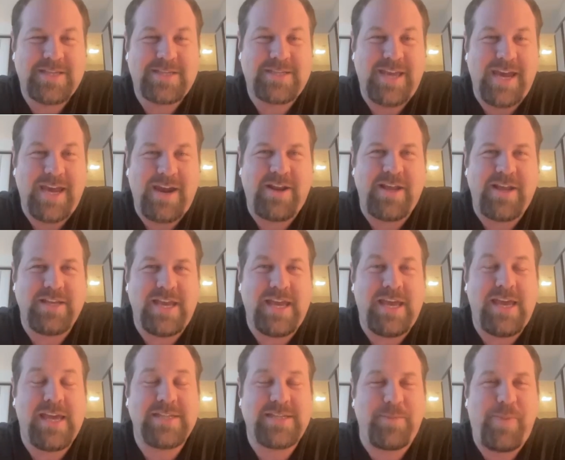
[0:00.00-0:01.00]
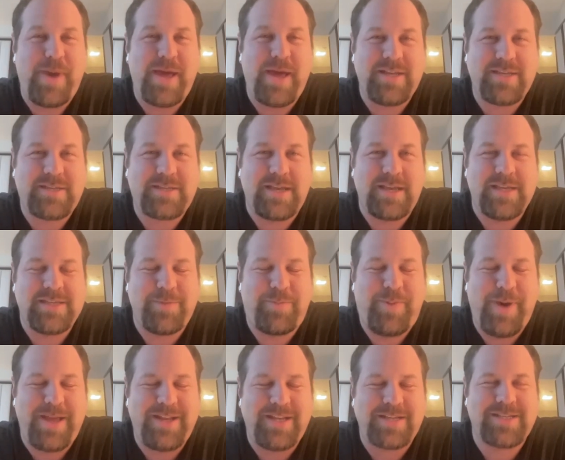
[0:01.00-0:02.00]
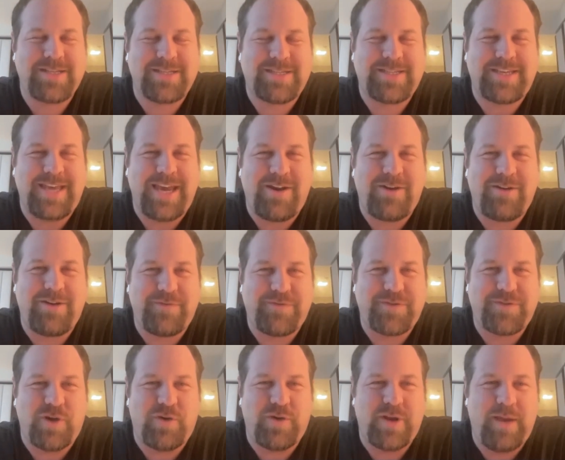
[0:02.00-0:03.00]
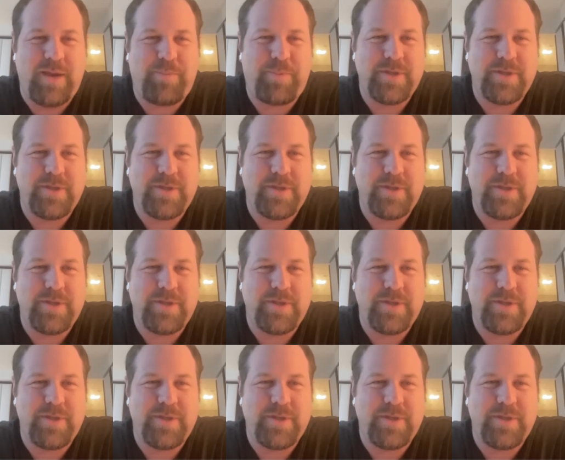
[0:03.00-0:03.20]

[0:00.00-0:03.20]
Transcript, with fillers: scared. His appendix is scared of showing up?